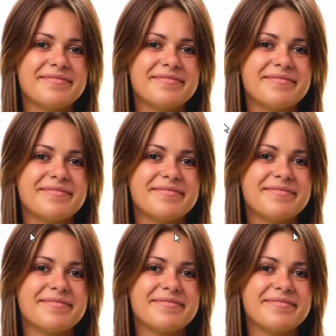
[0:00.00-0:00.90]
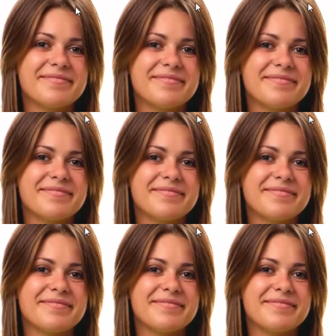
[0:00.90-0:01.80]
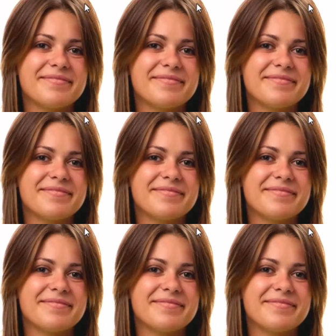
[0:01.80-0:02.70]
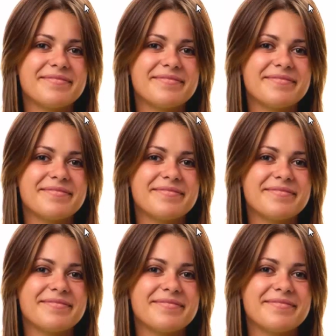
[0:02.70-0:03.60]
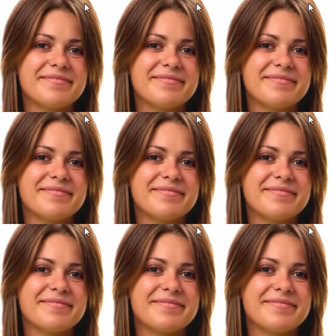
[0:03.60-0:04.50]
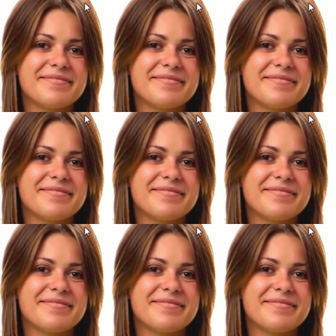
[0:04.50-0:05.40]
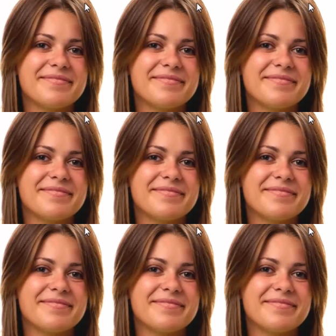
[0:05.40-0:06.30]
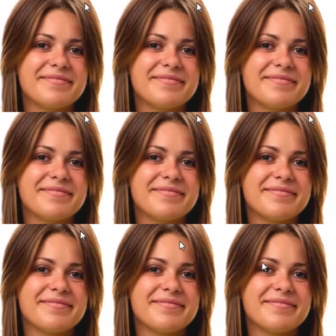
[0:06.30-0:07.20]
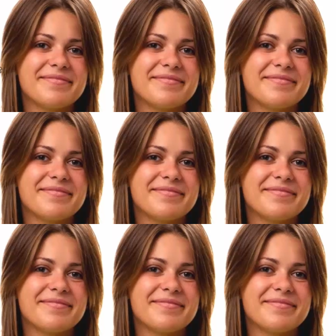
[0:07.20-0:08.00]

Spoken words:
This is a still picture; no speech is visible.